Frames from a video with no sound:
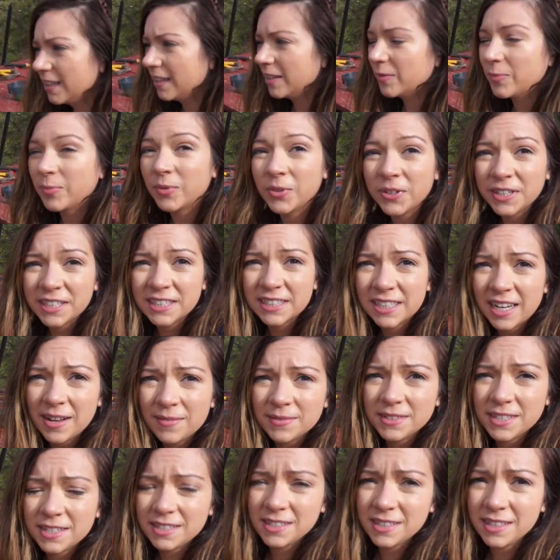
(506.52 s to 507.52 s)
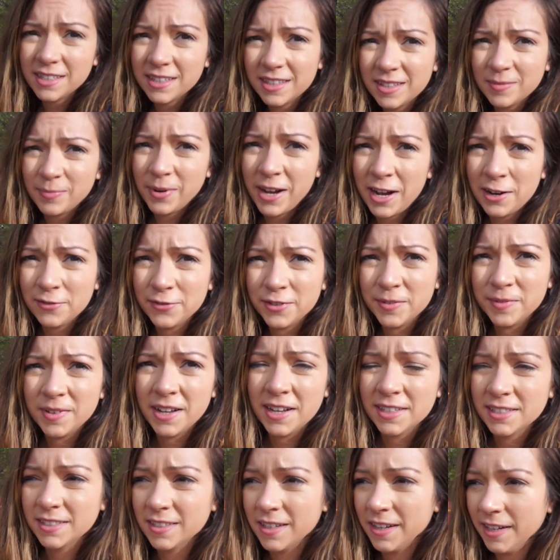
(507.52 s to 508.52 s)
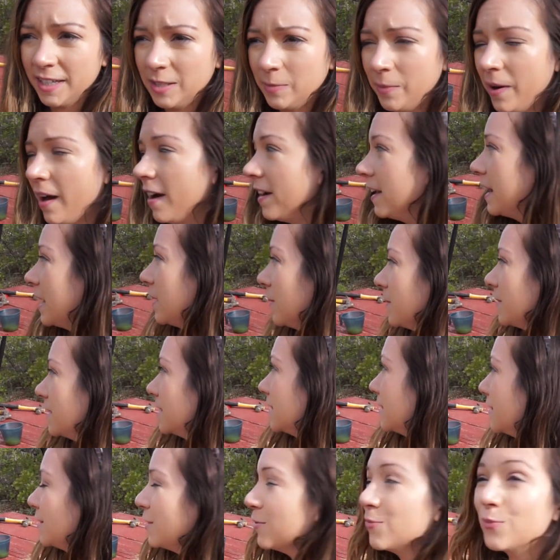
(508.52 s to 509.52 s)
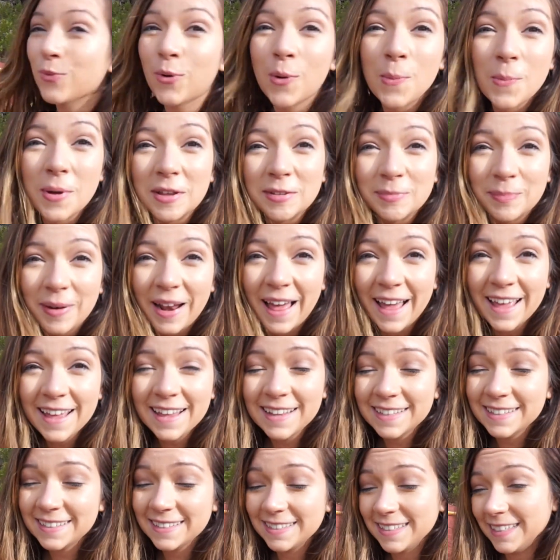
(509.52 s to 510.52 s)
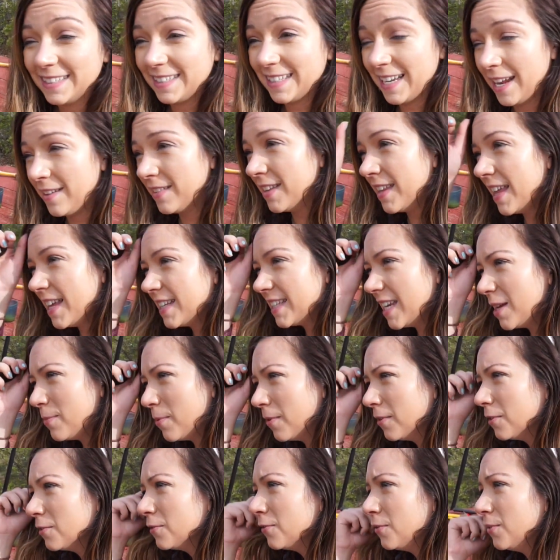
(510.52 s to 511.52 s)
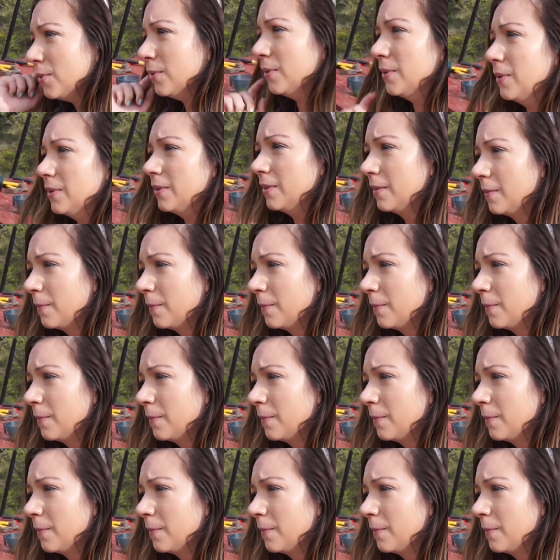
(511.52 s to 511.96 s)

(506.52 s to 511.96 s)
The boys slept in the bathroom last night because apparently it was the warmest place to sleep. Did they sleep on the floor?